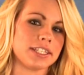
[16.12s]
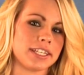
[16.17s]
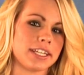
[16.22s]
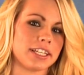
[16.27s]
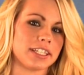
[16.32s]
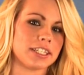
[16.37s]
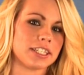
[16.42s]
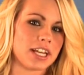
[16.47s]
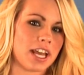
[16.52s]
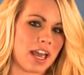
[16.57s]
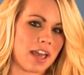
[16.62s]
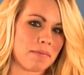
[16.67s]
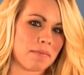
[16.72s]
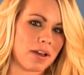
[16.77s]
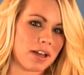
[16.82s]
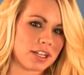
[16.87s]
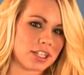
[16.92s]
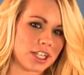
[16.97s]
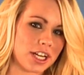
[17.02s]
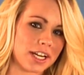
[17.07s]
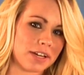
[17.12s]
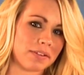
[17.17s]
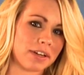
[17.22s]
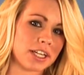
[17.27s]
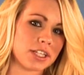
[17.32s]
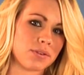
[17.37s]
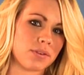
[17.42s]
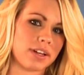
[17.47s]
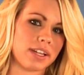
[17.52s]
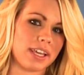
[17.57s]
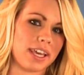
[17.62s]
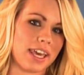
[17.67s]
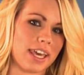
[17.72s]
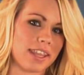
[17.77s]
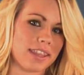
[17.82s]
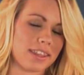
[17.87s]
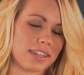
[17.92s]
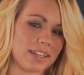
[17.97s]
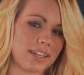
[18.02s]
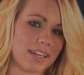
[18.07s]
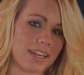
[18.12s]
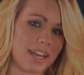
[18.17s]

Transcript: Standard Time on January twenty-eighth,